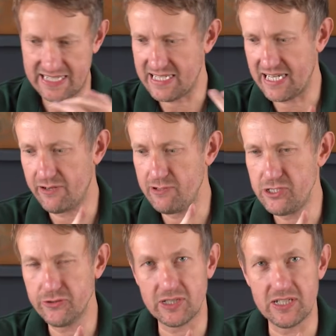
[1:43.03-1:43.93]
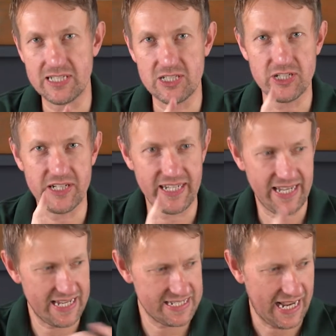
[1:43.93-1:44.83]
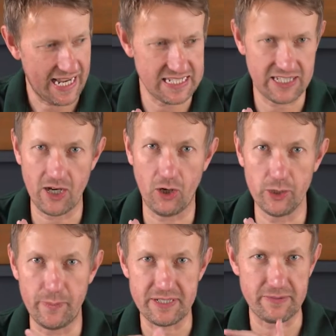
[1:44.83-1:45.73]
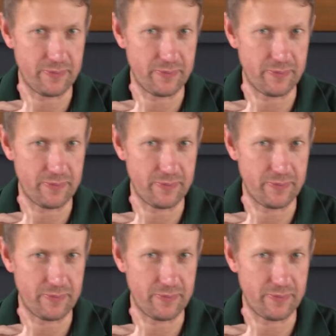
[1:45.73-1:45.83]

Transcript: Is it in original condition? Yes. Has it got all the bits and